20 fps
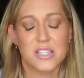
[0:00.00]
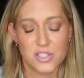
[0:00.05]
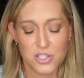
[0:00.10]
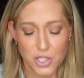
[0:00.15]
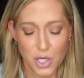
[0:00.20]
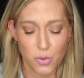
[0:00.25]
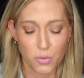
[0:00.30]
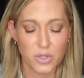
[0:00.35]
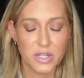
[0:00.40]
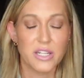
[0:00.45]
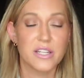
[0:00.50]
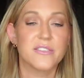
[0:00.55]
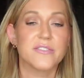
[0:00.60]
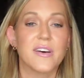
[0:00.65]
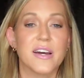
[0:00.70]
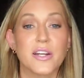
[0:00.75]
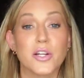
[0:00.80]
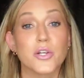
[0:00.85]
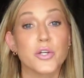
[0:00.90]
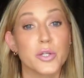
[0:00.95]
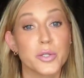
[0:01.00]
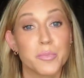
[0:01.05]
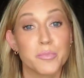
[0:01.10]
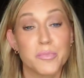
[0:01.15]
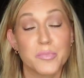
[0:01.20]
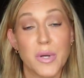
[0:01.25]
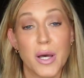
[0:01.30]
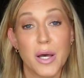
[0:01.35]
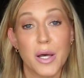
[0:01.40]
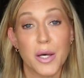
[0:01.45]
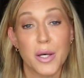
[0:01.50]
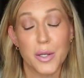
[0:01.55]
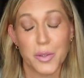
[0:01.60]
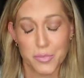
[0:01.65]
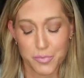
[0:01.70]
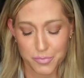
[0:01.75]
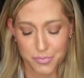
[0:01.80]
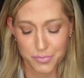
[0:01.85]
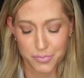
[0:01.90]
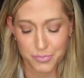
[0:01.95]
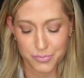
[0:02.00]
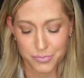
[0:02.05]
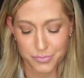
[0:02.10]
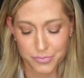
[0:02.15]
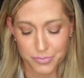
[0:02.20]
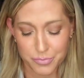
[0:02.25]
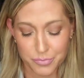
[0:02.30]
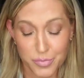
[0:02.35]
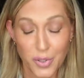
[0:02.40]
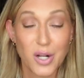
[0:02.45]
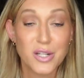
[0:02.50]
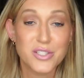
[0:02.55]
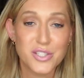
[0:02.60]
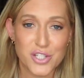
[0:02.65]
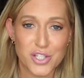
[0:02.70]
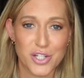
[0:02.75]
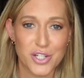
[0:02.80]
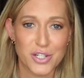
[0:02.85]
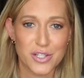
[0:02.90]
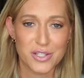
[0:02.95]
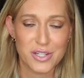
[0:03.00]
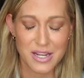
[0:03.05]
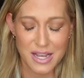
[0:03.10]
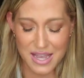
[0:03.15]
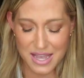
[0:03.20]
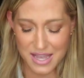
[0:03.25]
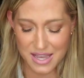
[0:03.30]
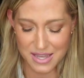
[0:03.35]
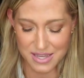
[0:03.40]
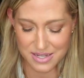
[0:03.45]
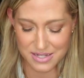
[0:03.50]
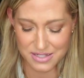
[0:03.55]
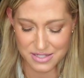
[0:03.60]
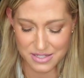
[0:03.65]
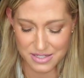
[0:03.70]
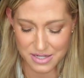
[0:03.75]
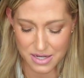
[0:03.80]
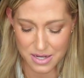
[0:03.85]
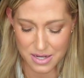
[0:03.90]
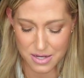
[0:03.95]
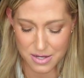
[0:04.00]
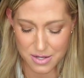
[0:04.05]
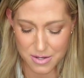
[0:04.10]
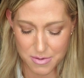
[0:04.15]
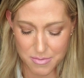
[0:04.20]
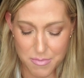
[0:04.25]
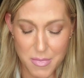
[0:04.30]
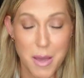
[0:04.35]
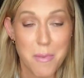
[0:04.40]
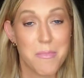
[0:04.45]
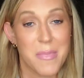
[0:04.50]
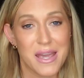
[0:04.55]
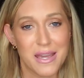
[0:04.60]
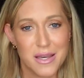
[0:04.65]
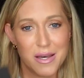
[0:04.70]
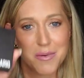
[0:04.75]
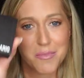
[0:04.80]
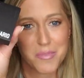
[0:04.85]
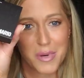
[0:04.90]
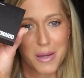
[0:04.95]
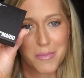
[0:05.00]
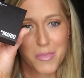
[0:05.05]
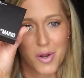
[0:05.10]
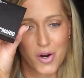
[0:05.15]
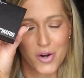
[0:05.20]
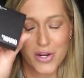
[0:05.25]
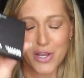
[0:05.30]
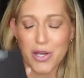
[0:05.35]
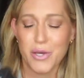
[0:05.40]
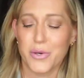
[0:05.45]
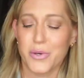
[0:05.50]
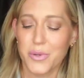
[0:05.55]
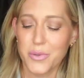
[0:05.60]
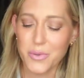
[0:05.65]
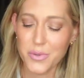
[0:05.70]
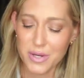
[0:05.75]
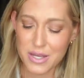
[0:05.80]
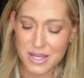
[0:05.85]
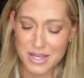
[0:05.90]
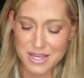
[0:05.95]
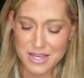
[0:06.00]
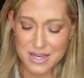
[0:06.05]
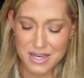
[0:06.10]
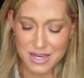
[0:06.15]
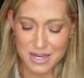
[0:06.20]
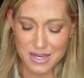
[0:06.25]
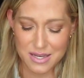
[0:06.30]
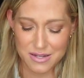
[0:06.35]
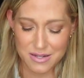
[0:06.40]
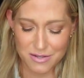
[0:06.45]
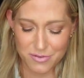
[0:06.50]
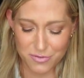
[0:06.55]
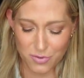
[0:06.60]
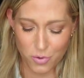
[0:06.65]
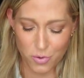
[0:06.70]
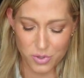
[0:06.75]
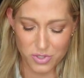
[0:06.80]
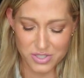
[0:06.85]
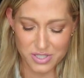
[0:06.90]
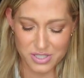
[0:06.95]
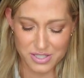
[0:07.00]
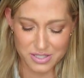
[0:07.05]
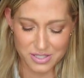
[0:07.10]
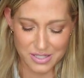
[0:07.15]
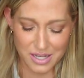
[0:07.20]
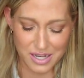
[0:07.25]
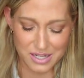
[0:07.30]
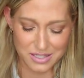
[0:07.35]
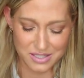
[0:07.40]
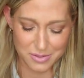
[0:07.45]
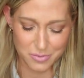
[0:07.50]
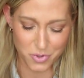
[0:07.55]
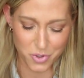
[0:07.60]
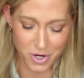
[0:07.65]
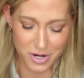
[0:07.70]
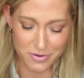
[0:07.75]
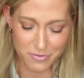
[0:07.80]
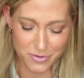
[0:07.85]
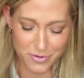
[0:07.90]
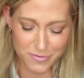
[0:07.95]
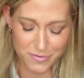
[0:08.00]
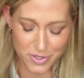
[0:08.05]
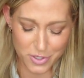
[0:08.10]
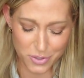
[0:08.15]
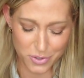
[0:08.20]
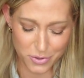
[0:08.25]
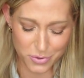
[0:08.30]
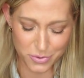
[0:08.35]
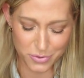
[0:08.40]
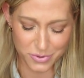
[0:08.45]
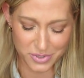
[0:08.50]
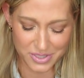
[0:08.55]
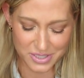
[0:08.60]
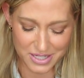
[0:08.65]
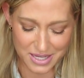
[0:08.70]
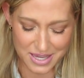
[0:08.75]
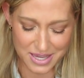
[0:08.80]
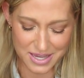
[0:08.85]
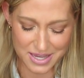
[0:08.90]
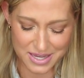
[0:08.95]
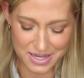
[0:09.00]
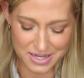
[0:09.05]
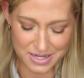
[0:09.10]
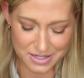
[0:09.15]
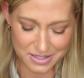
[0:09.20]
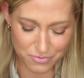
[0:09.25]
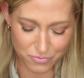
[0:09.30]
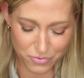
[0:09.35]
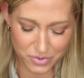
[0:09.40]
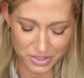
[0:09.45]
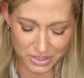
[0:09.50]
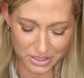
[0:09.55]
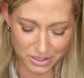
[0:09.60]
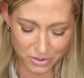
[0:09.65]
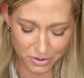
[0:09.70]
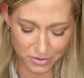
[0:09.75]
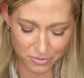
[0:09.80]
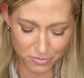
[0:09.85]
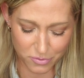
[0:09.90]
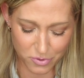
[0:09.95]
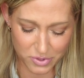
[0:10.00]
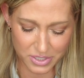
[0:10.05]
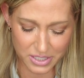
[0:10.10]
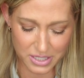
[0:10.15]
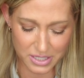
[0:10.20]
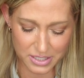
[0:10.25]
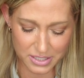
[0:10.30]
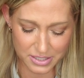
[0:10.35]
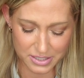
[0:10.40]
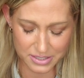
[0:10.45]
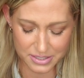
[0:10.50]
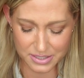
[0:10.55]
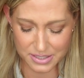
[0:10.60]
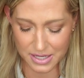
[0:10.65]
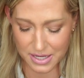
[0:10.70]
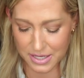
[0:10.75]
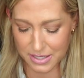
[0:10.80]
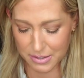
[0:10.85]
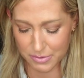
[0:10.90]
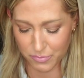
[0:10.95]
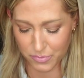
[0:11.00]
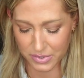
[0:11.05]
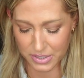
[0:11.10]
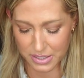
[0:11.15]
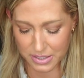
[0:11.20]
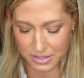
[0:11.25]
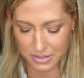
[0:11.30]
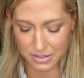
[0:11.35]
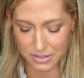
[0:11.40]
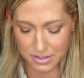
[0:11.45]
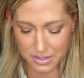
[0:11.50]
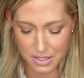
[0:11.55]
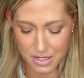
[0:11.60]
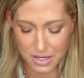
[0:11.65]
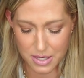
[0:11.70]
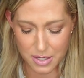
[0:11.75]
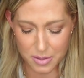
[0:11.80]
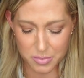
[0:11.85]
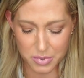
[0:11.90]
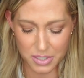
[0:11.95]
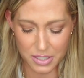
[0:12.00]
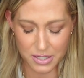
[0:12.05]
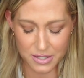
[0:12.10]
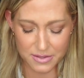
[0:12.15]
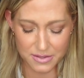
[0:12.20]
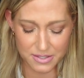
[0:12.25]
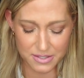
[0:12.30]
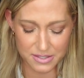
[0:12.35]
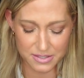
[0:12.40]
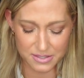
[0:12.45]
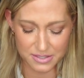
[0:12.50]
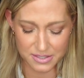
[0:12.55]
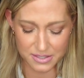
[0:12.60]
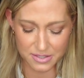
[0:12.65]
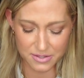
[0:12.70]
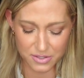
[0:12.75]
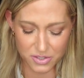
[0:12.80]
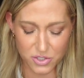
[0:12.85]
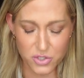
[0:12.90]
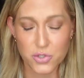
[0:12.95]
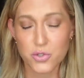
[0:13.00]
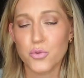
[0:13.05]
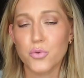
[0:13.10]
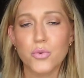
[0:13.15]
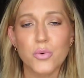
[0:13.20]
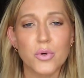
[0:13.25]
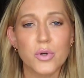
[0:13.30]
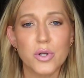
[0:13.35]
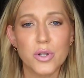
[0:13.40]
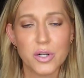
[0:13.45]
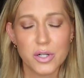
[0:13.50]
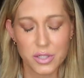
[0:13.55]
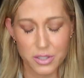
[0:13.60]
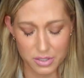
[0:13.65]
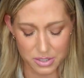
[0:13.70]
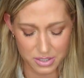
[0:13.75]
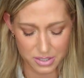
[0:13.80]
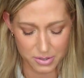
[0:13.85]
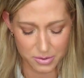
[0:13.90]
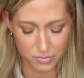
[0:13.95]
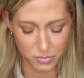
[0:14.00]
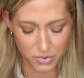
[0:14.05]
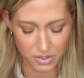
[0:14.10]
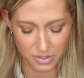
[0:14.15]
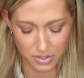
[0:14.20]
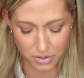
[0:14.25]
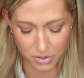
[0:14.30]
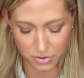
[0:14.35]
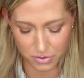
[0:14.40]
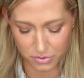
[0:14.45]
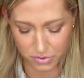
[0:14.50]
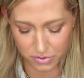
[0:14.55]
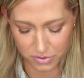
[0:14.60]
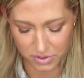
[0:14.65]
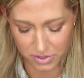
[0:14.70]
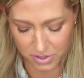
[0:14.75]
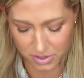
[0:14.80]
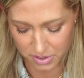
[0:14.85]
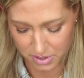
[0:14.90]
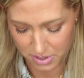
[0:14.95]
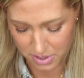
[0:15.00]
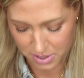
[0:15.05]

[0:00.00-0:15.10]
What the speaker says: so I wanted to find a good bronzer, and Makeup by Mario. Of course, has got some great reviews, and really looking forward to his. And when I applied this in the store, one of the girls